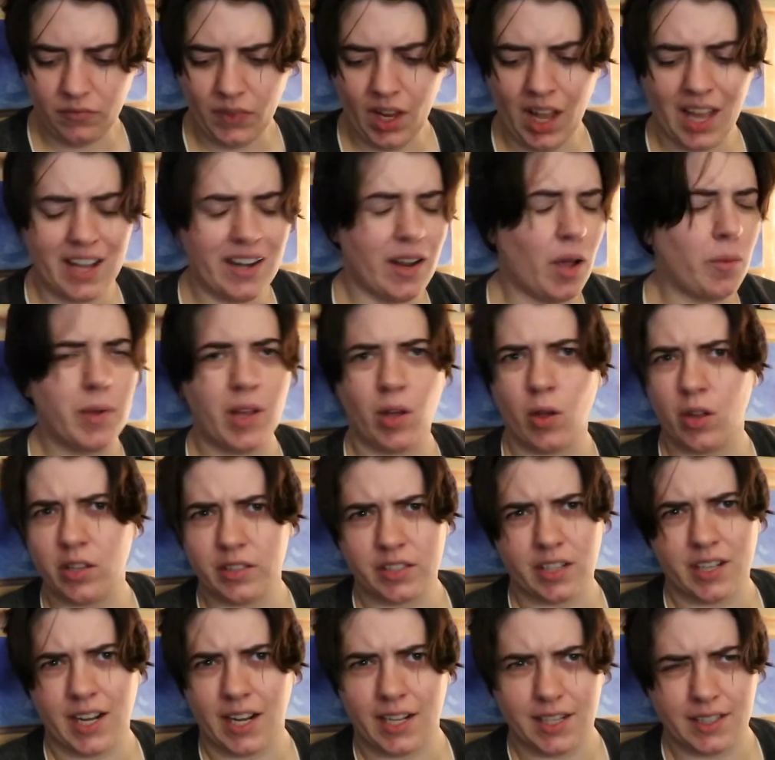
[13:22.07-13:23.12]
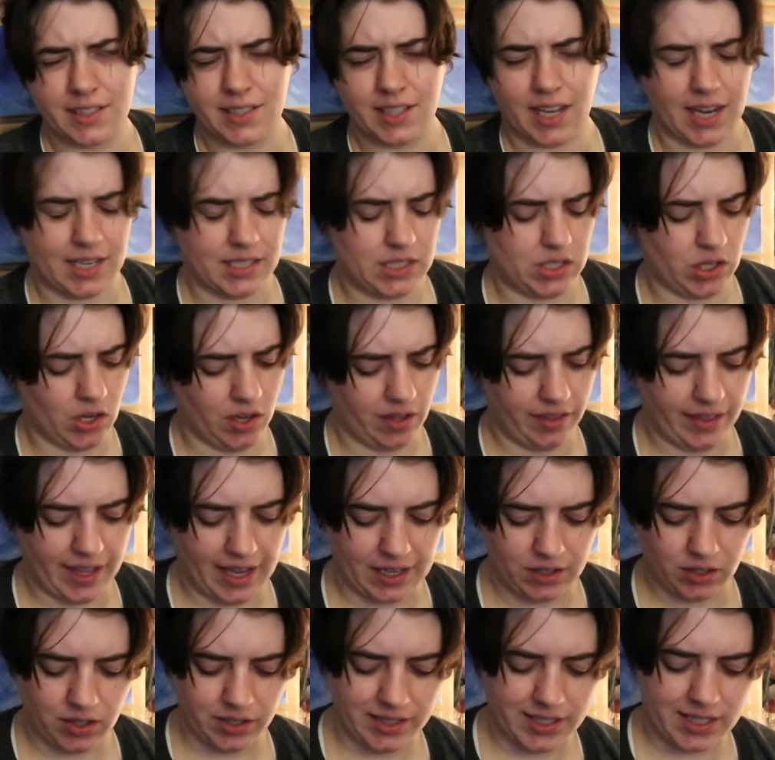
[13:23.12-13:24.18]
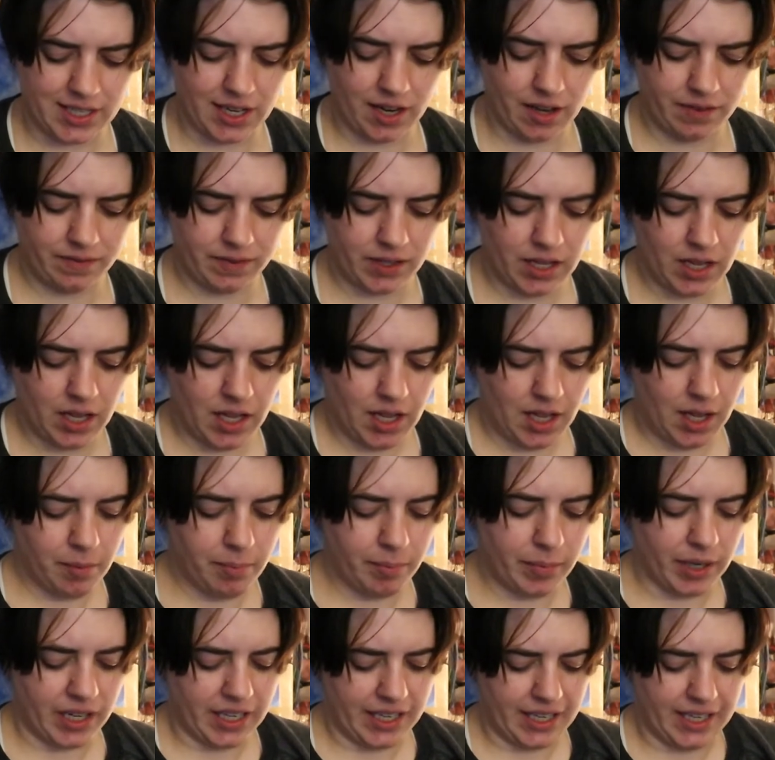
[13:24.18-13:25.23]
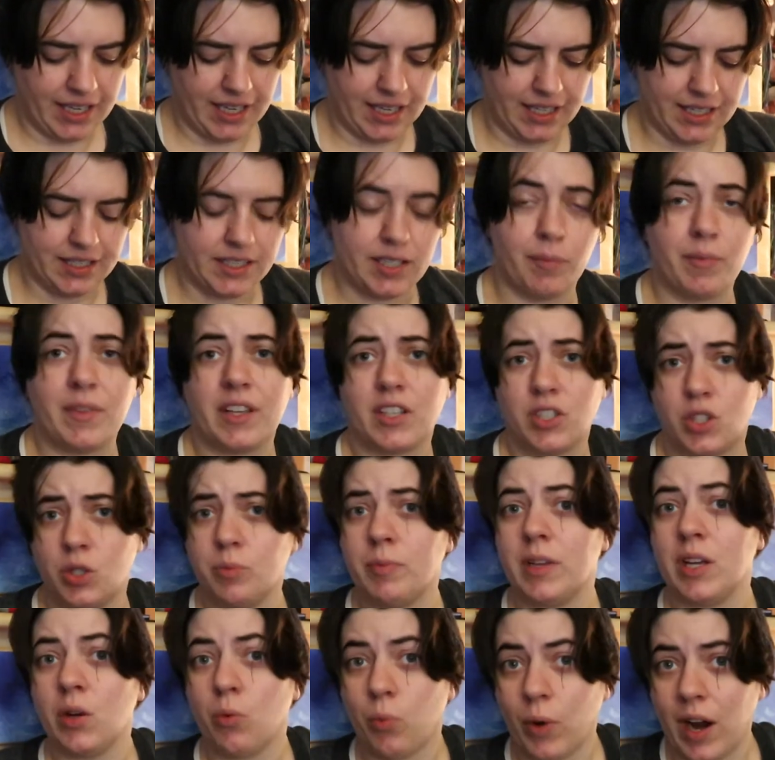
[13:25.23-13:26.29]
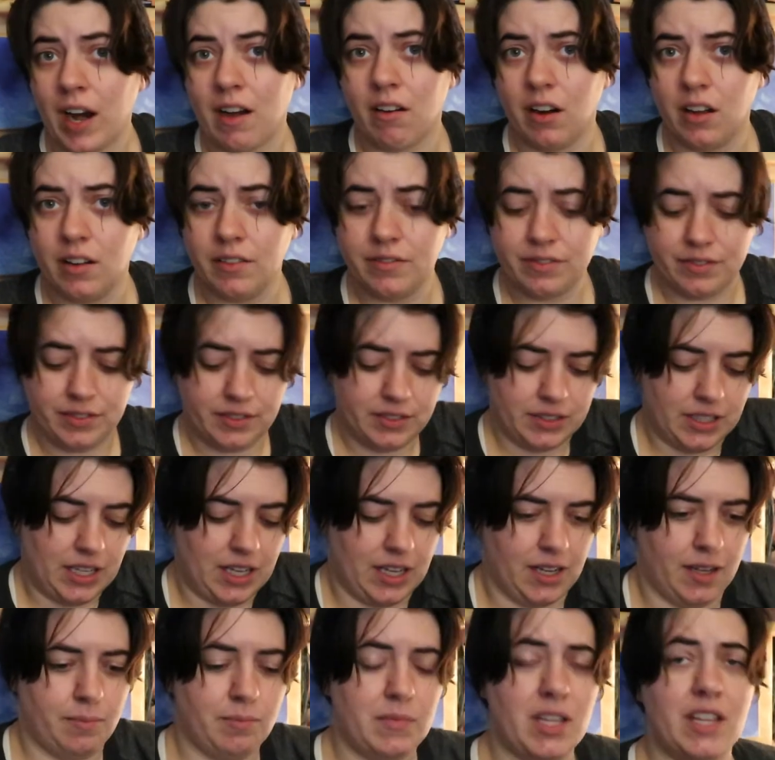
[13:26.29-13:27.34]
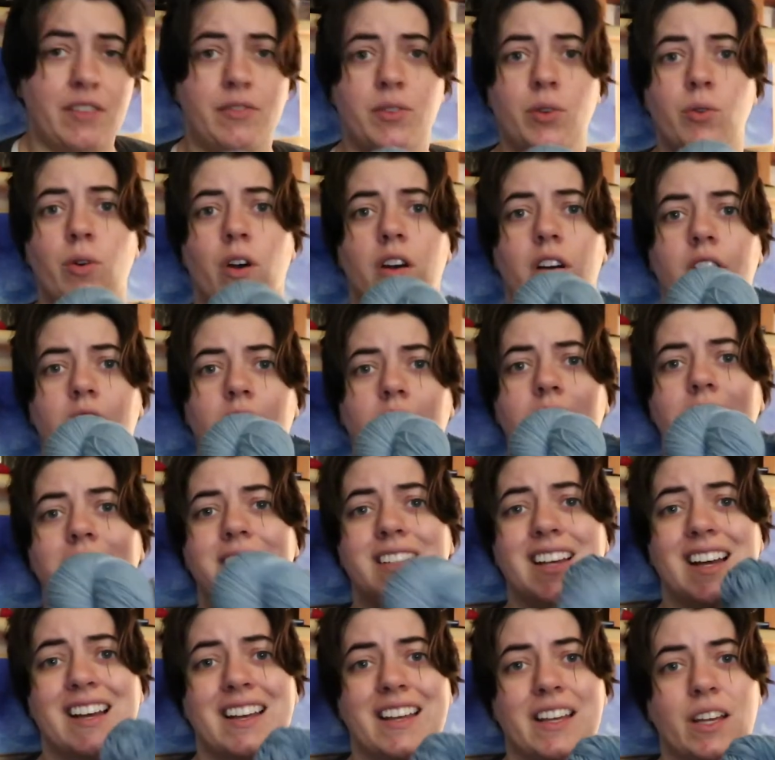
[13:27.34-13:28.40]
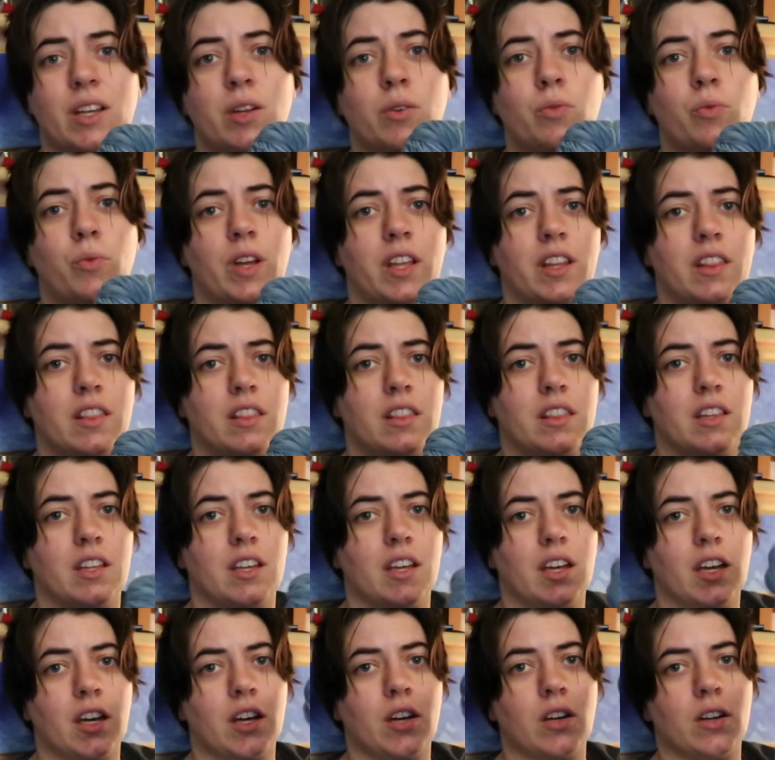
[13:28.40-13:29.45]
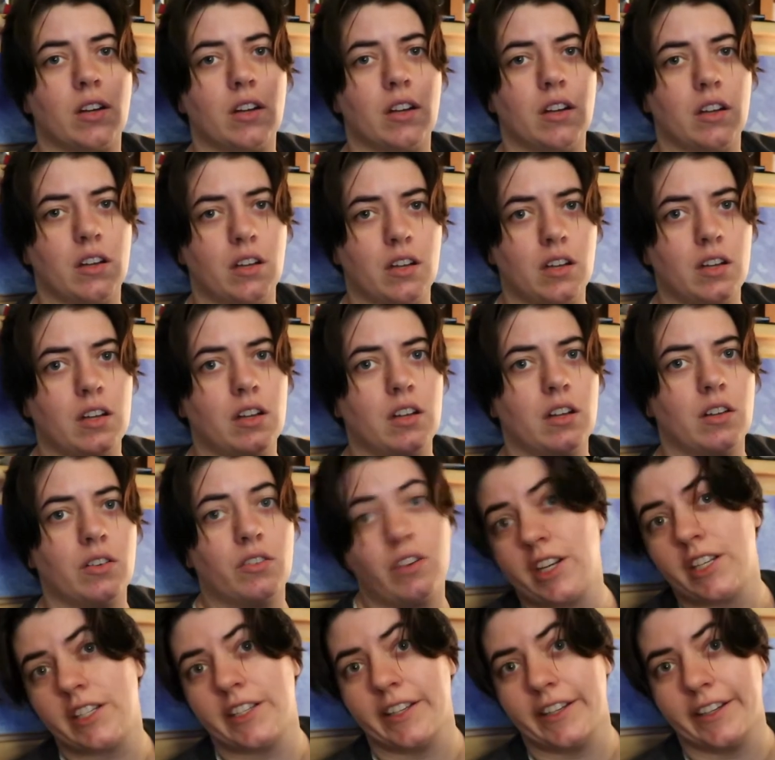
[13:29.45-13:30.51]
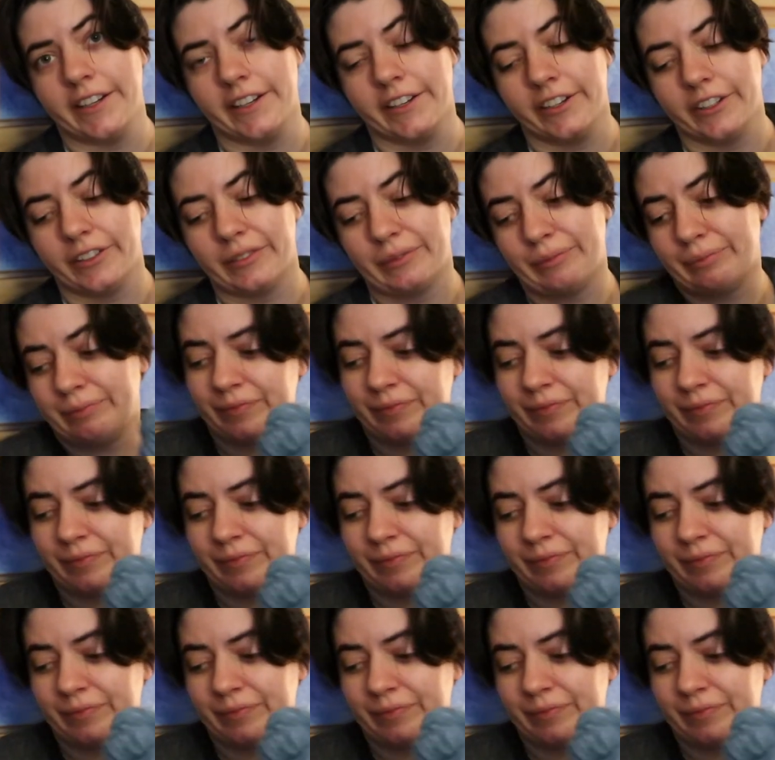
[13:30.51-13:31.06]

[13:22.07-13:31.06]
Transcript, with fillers: And I'll be alternating skeins and all that good stuff but it is something to be aware of um, if you are dyeing with greasy yarn.